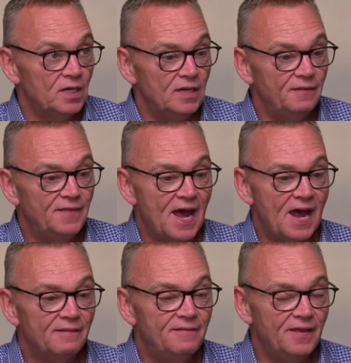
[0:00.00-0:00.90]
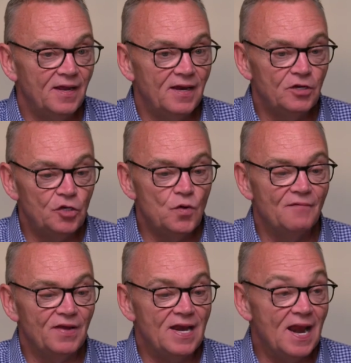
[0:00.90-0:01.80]
that then you
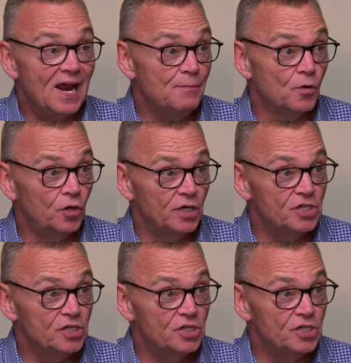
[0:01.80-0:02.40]
have a neighborhood